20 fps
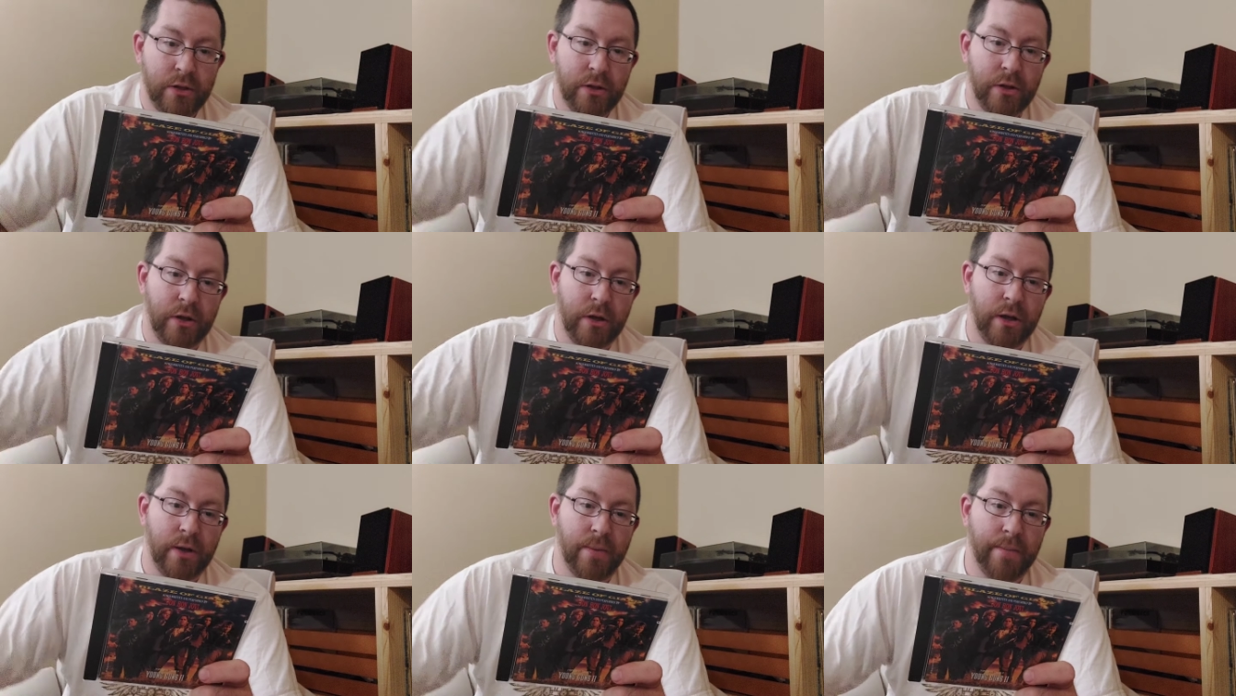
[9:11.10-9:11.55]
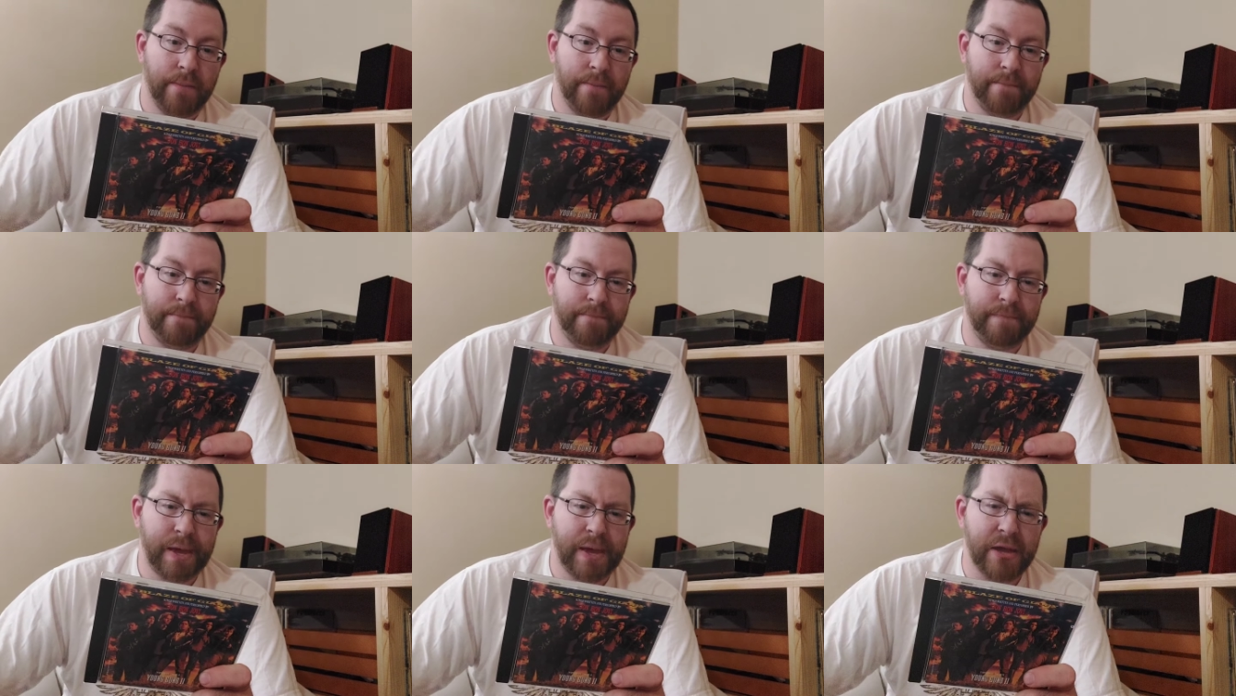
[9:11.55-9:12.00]
uh,
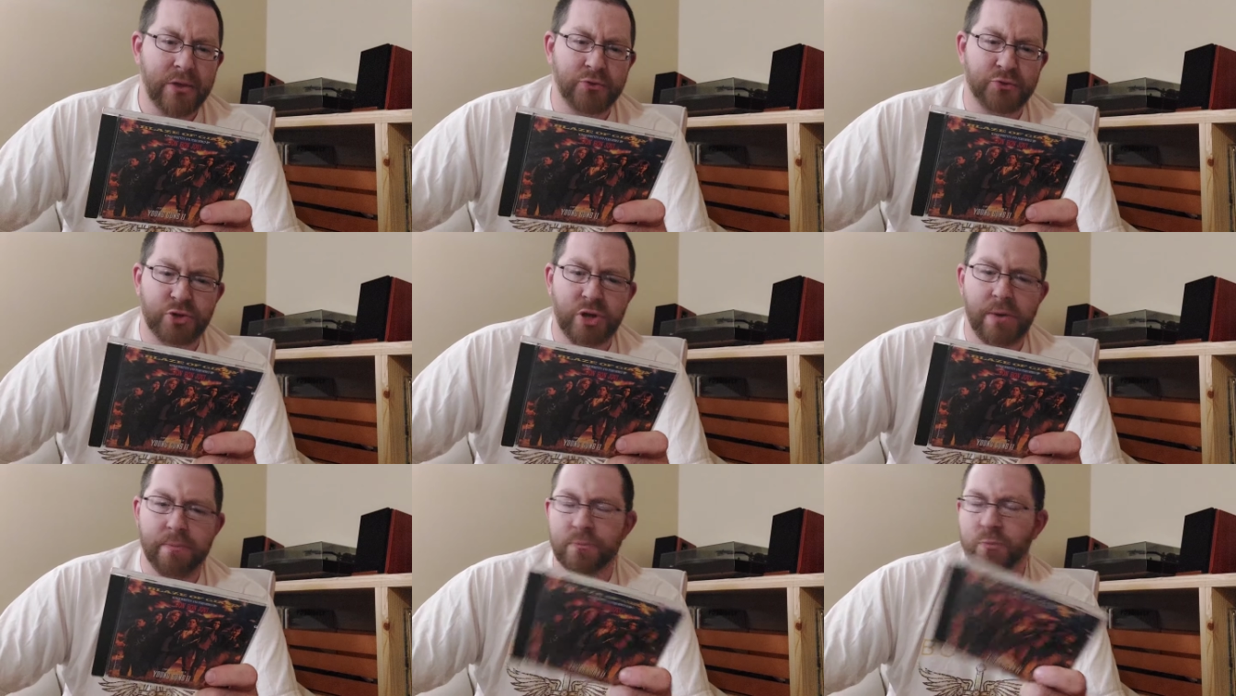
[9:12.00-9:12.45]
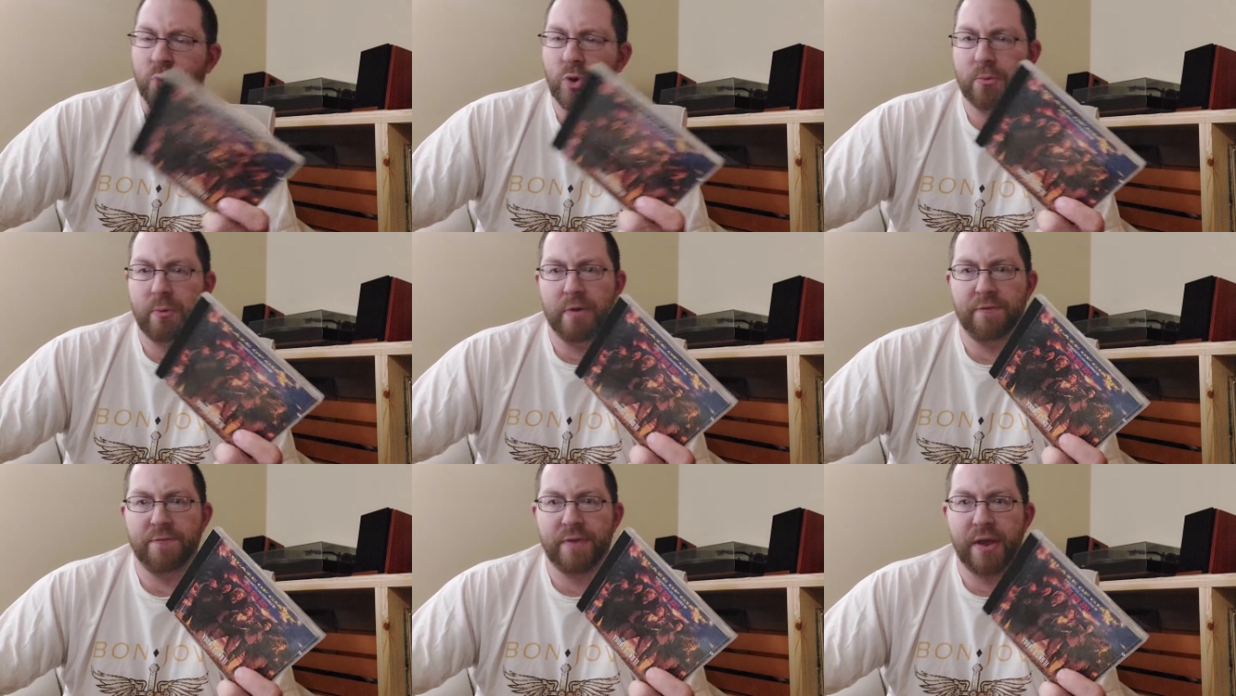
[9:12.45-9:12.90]
a Drum, one of
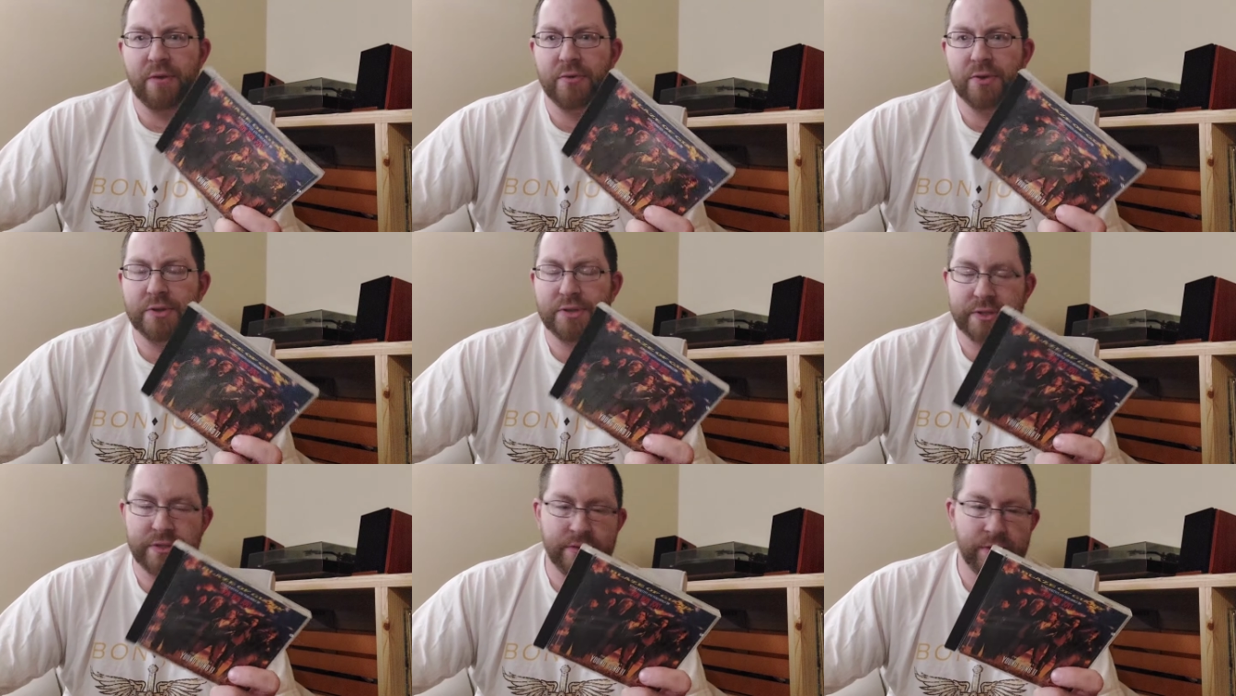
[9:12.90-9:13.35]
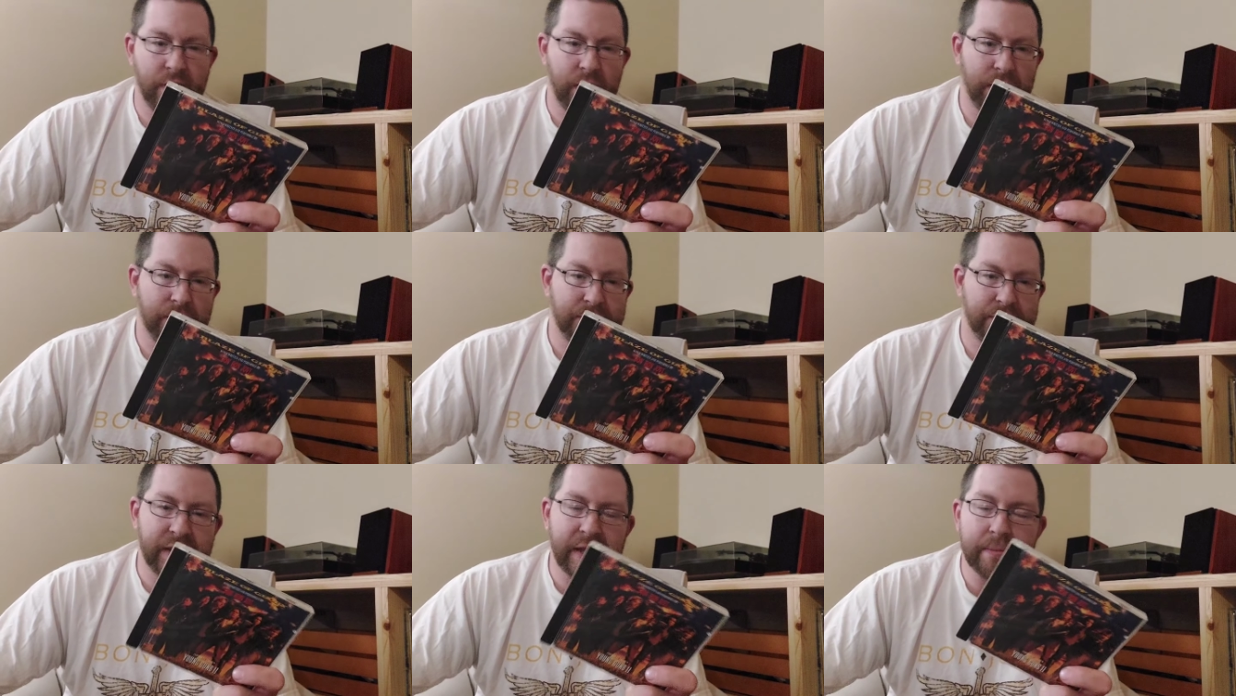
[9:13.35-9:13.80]
my favorite
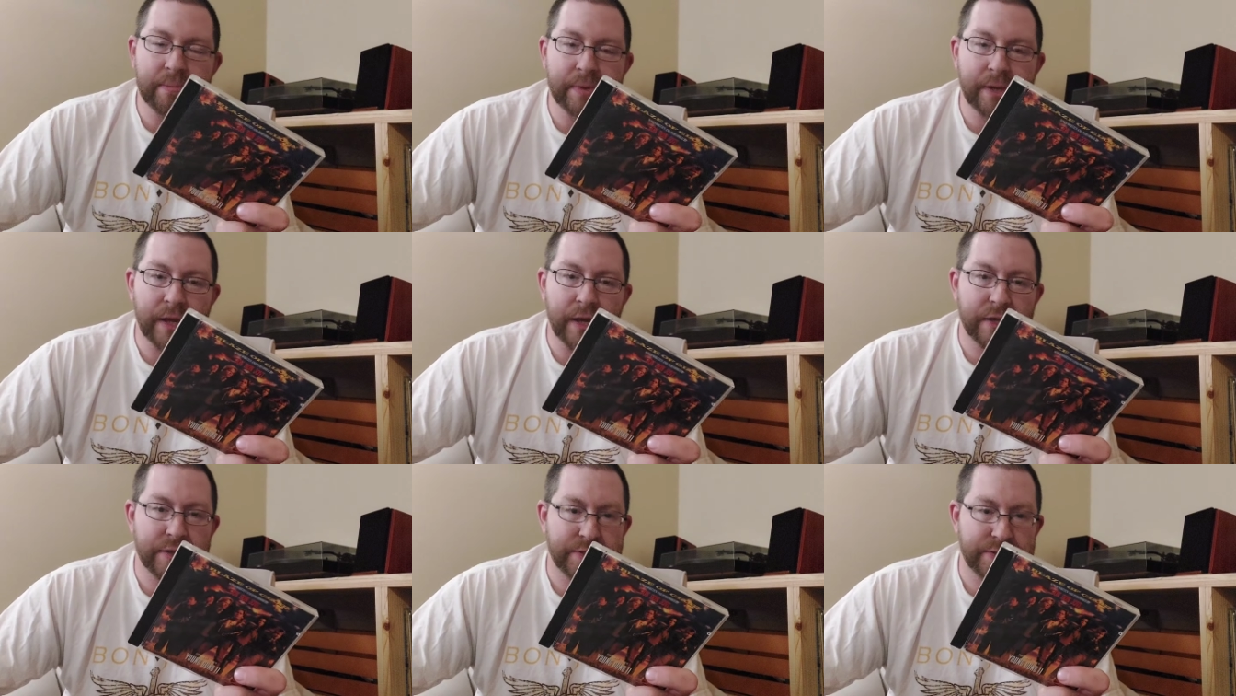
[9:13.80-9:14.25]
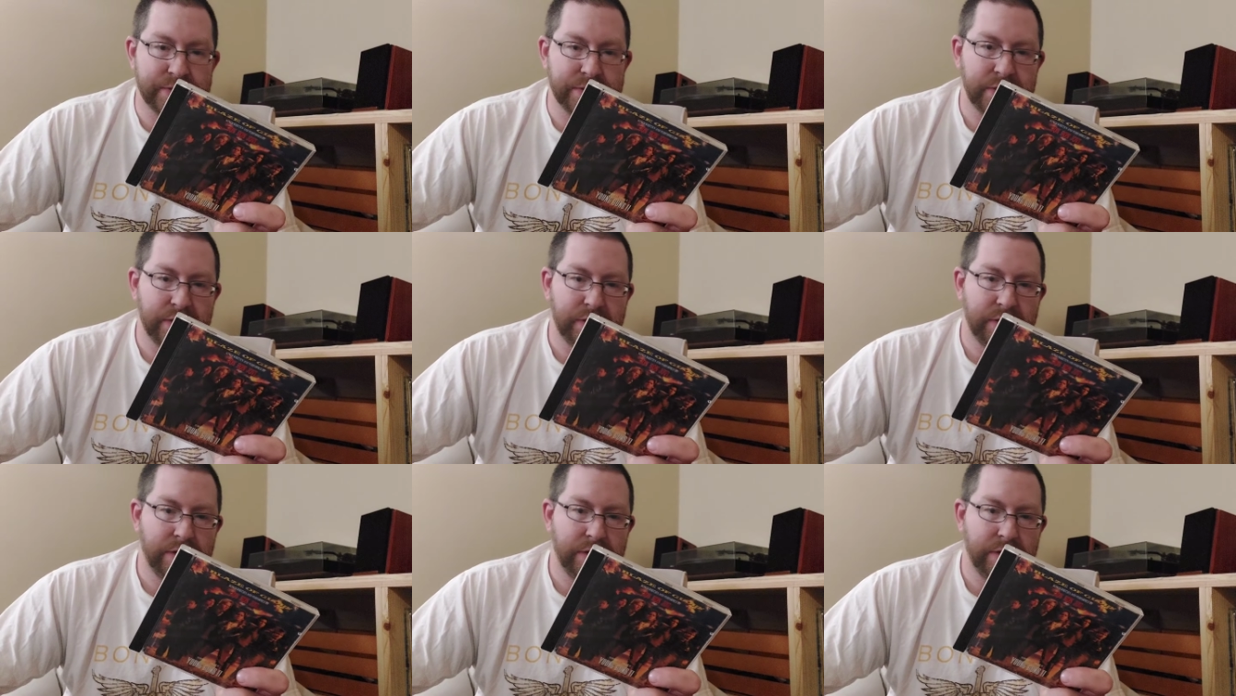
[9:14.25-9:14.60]
uh, deep cuts,